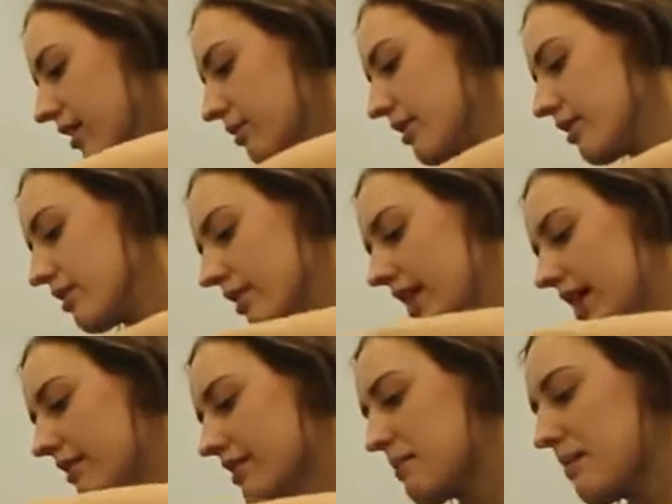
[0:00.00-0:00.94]
we also
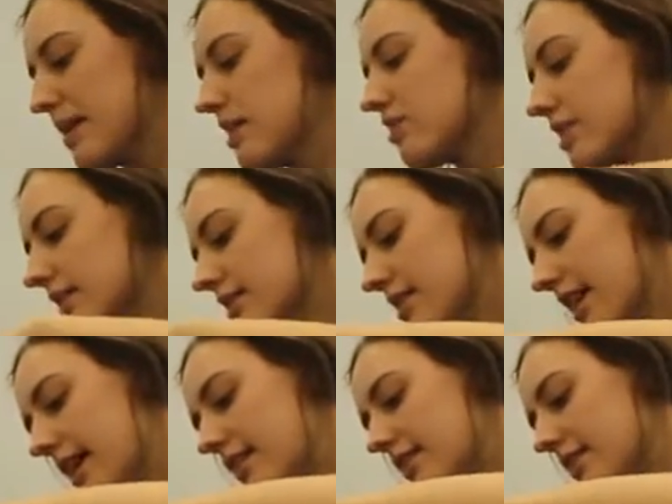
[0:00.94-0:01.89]
have spare batteries,
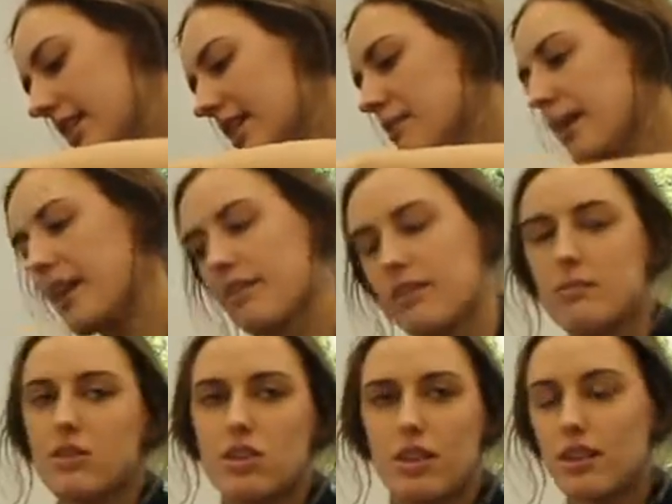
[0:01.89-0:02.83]
and in the back of the
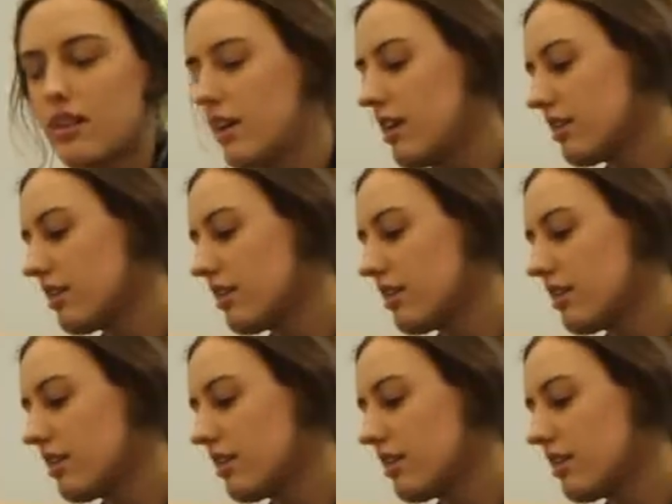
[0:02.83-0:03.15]
machine